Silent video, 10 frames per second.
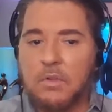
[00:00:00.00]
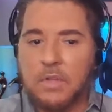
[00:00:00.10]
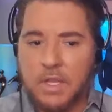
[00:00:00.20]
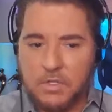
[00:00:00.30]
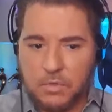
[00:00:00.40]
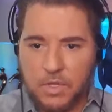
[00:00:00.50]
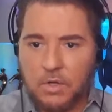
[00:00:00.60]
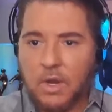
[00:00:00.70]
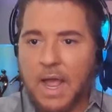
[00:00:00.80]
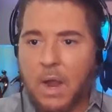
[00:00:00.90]
they do
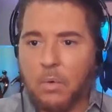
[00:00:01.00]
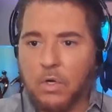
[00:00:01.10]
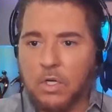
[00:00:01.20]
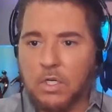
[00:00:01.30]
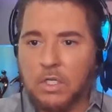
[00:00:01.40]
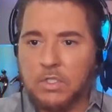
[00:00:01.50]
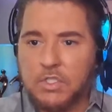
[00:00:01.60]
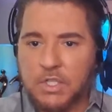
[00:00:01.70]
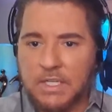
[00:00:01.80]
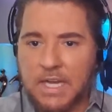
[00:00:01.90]
their hour
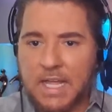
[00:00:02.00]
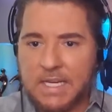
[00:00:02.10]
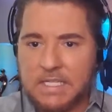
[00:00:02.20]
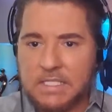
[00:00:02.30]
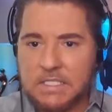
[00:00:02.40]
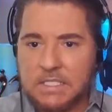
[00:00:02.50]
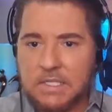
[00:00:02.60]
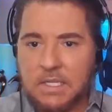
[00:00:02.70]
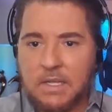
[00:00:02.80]
tonight.